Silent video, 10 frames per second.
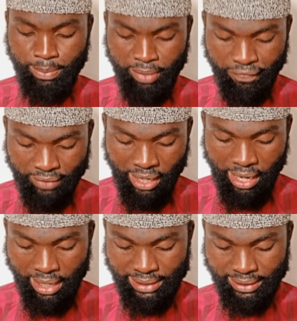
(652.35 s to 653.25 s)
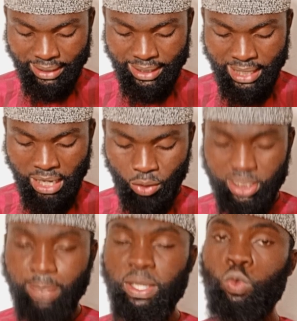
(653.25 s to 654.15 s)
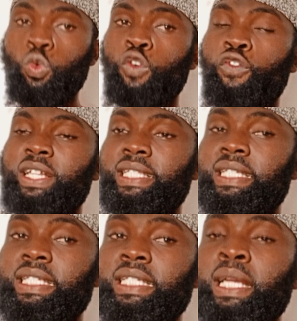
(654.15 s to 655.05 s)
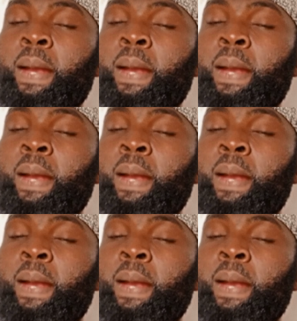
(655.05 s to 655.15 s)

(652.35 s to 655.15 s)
miftah as-sayyarati min ghurfati,